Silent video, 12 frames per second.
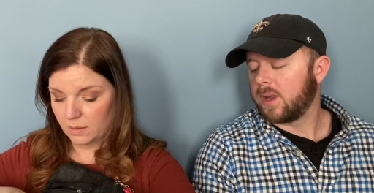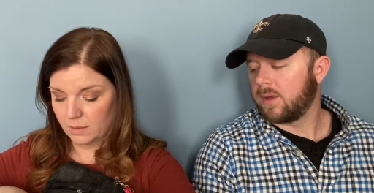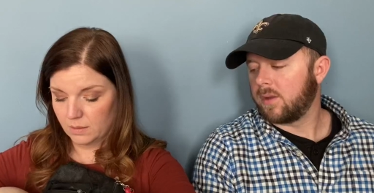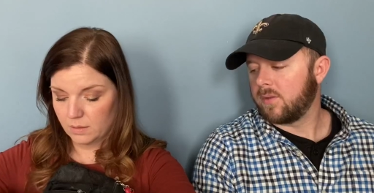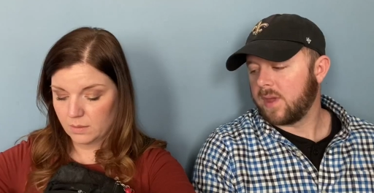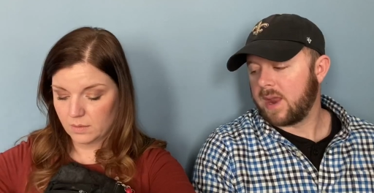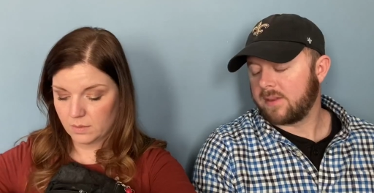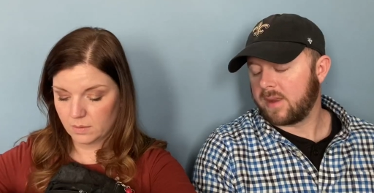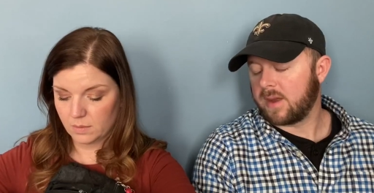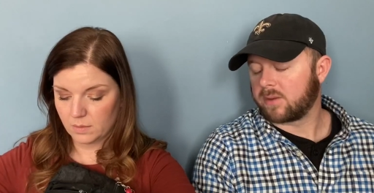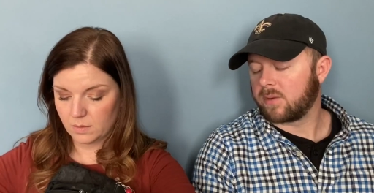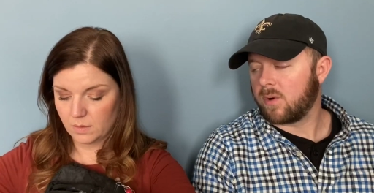Speaker 1: to use that as an
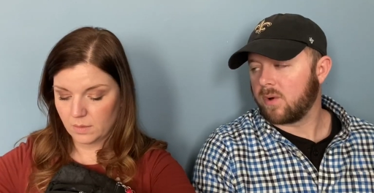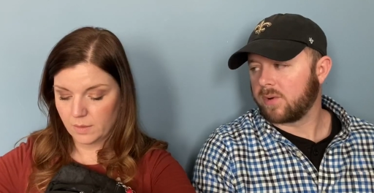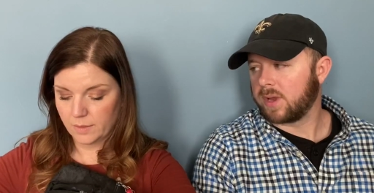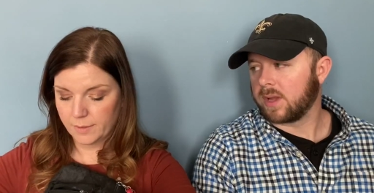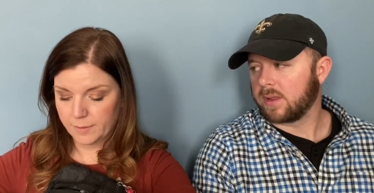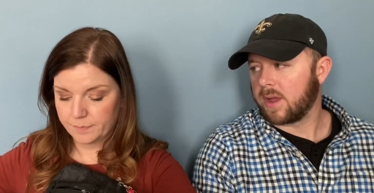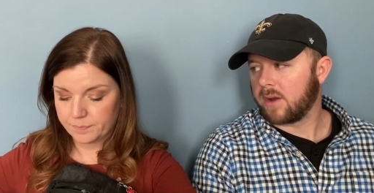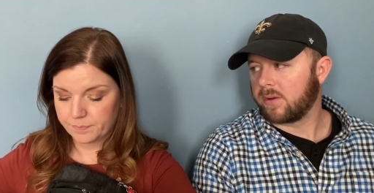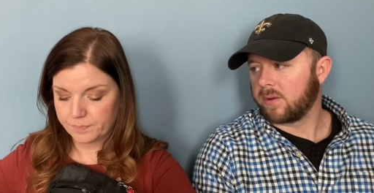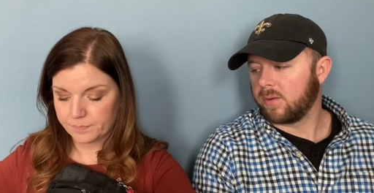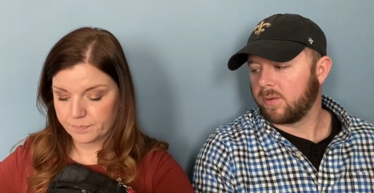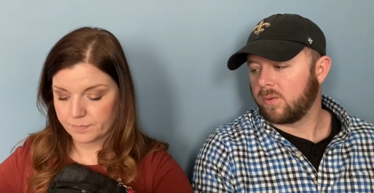extra horror ticket later
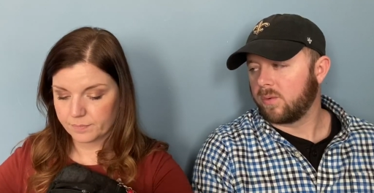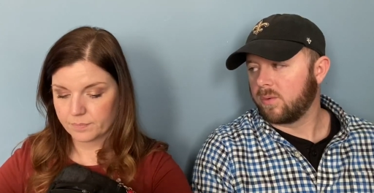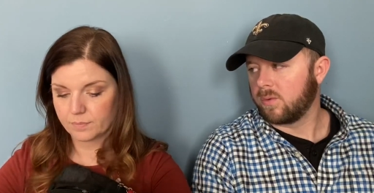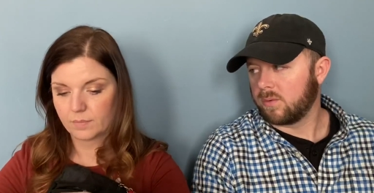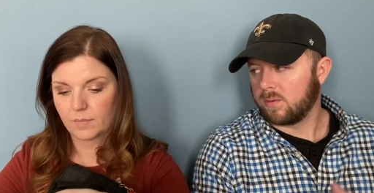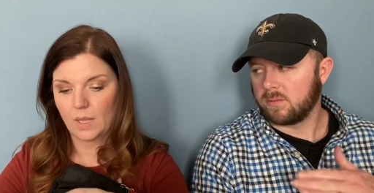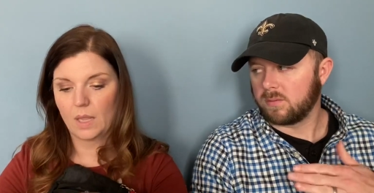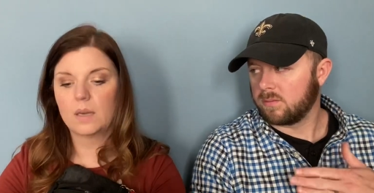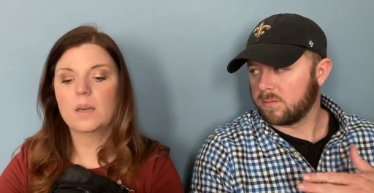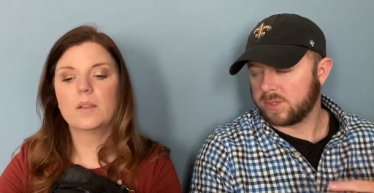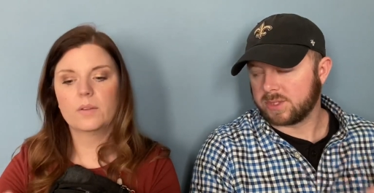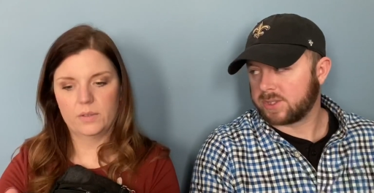to
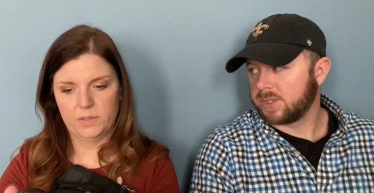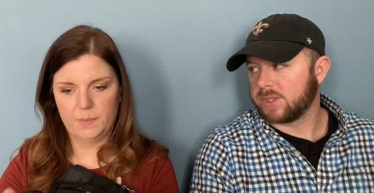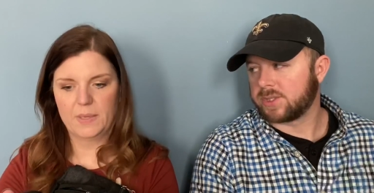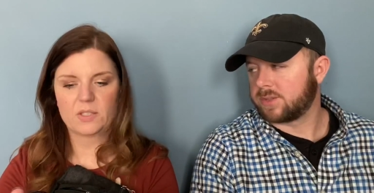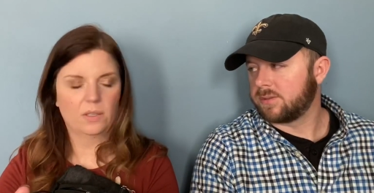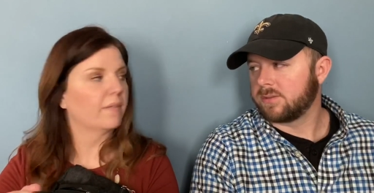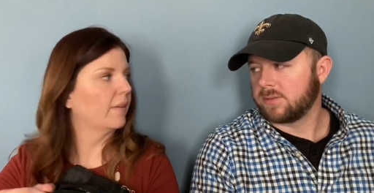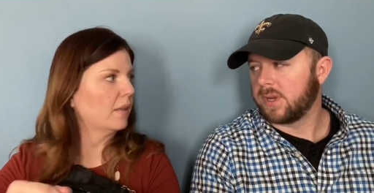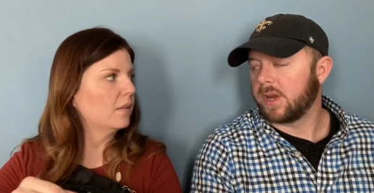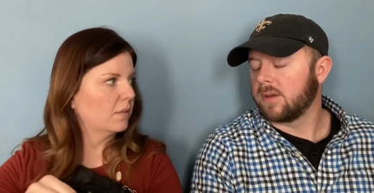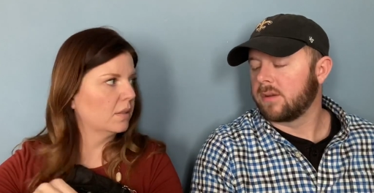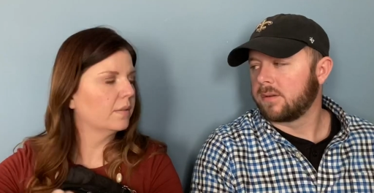another just, special just,
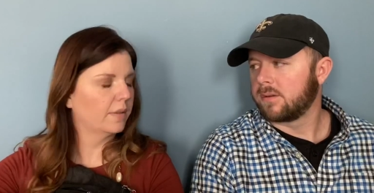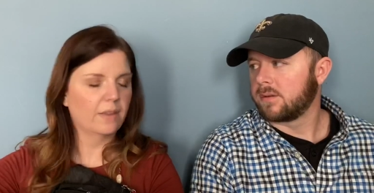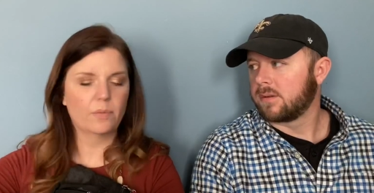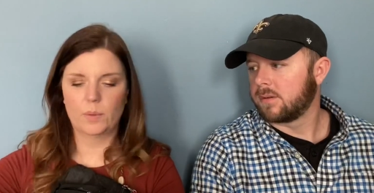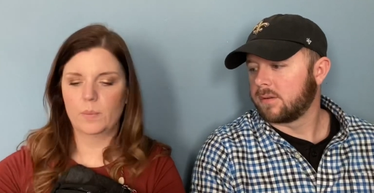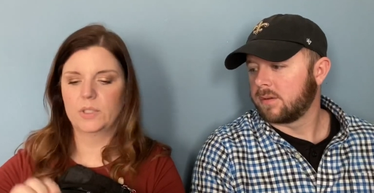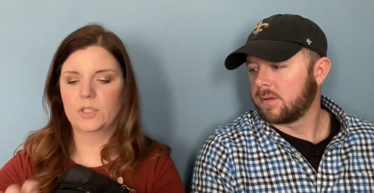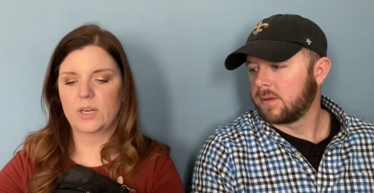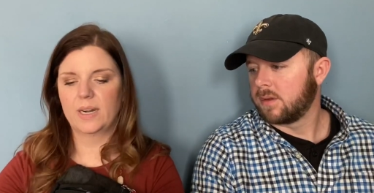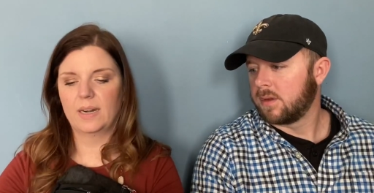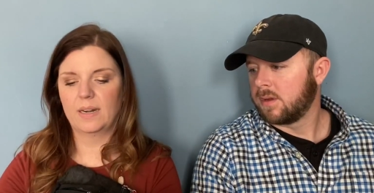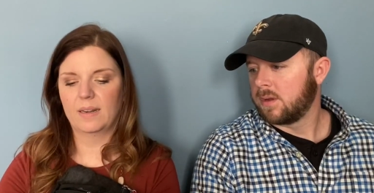event.
Speaker 2: Yeah. If we want to trade
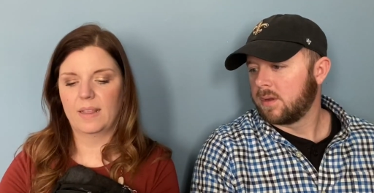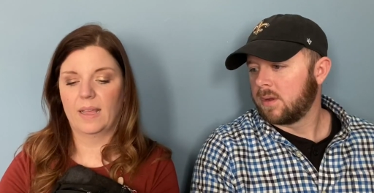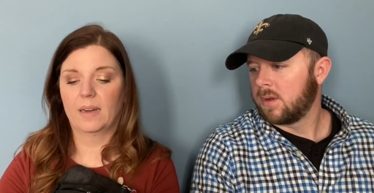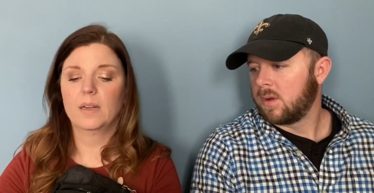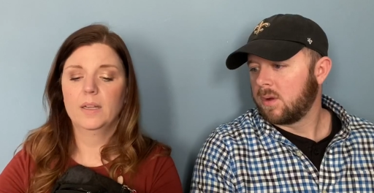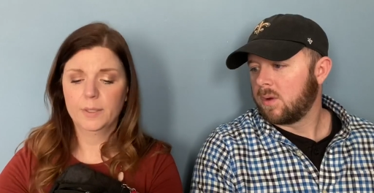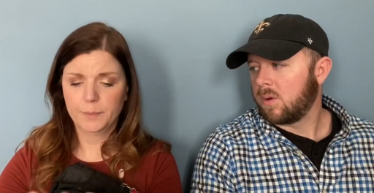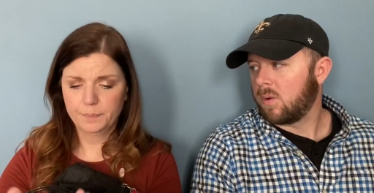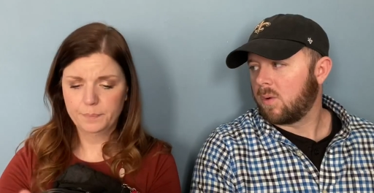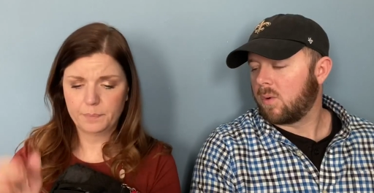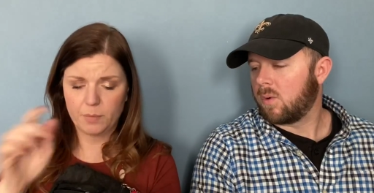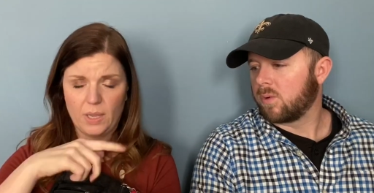it into that,
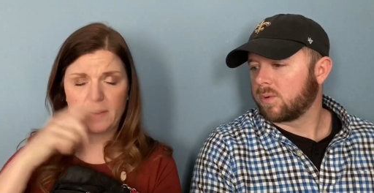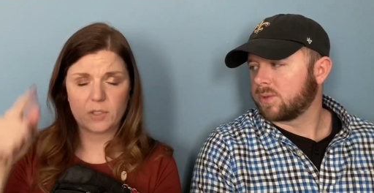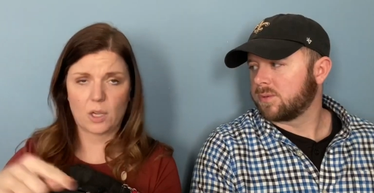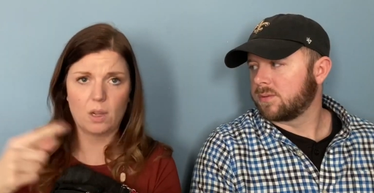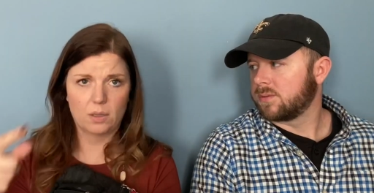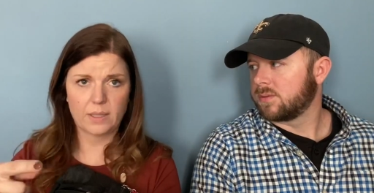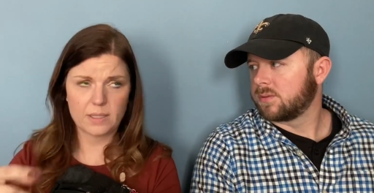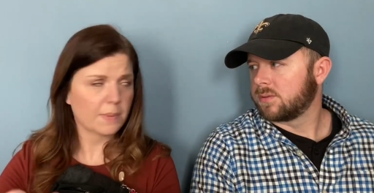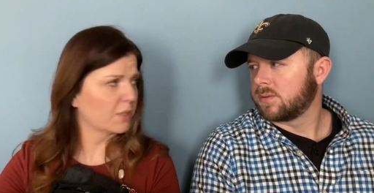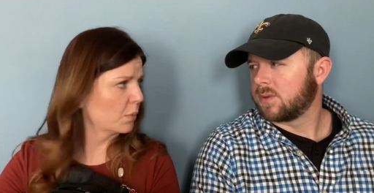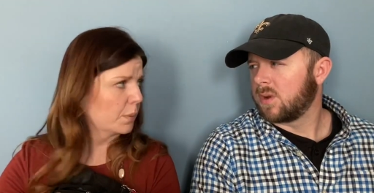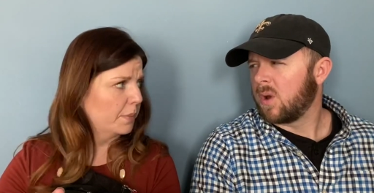we have to call and get
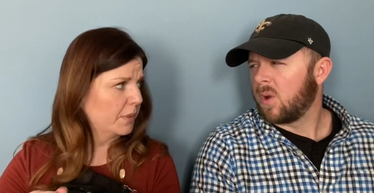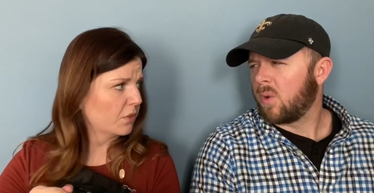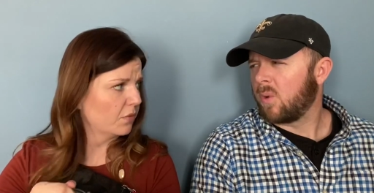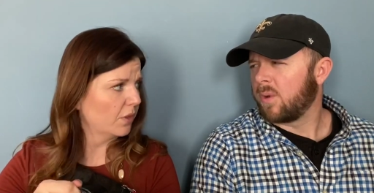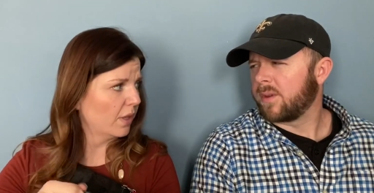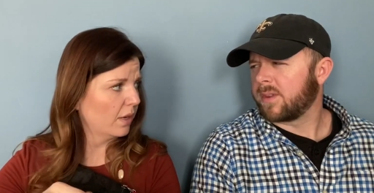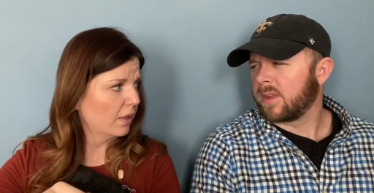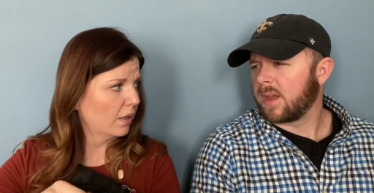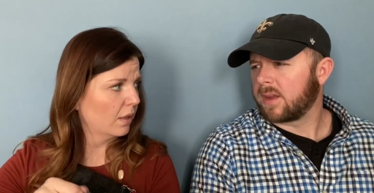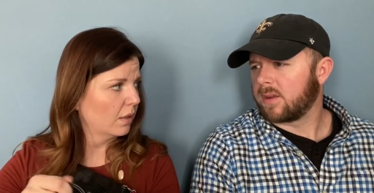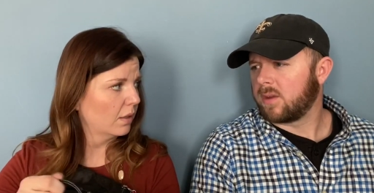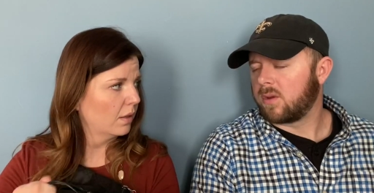special permission. Or is it
Speaker 1: like
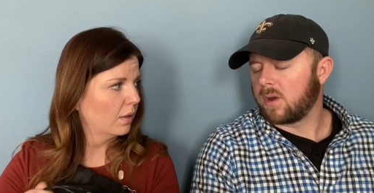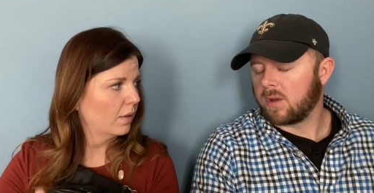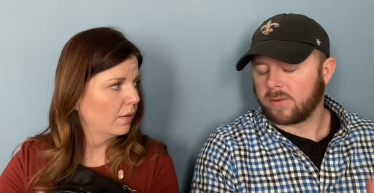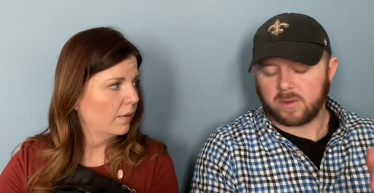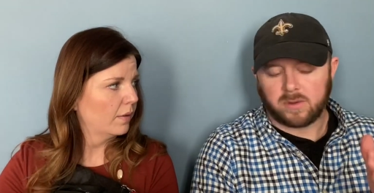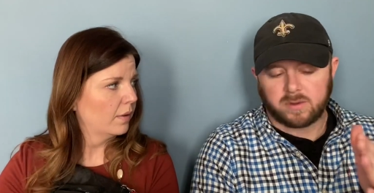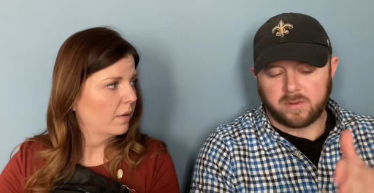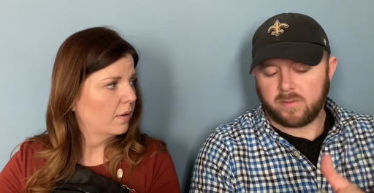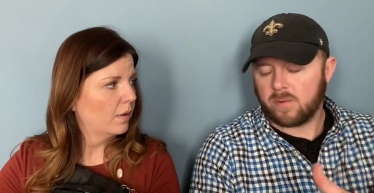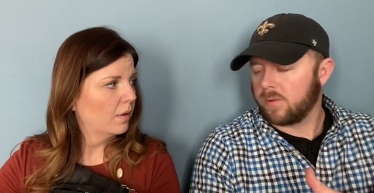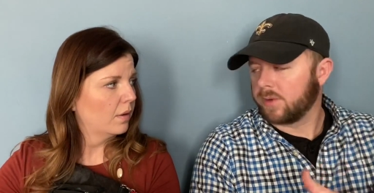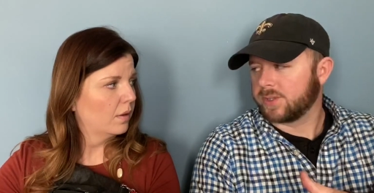you can also use it
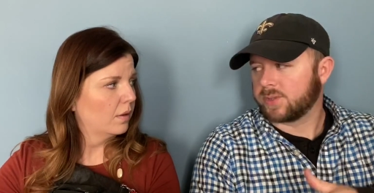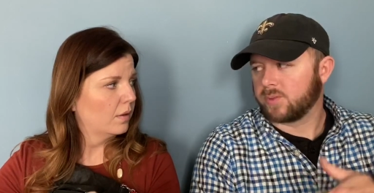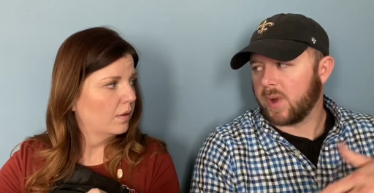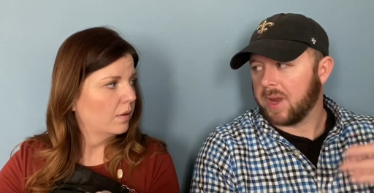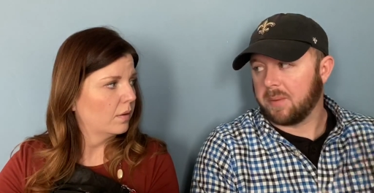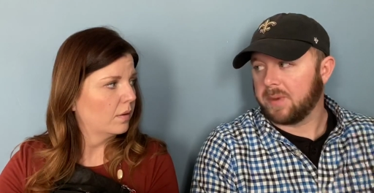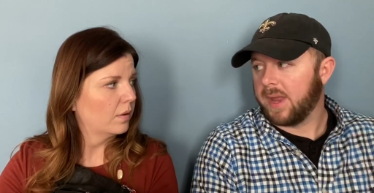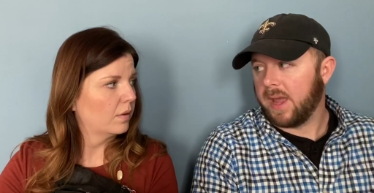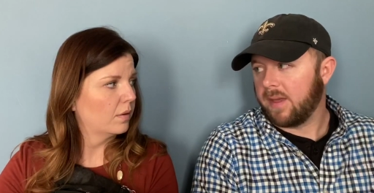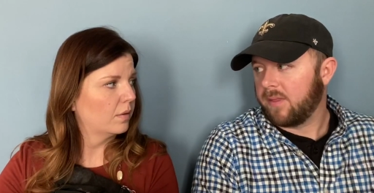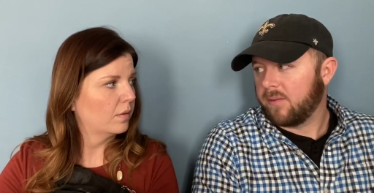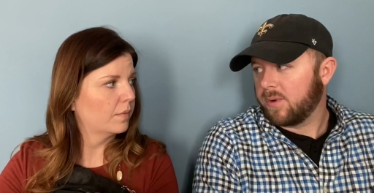for just a random day
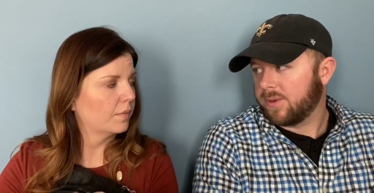that we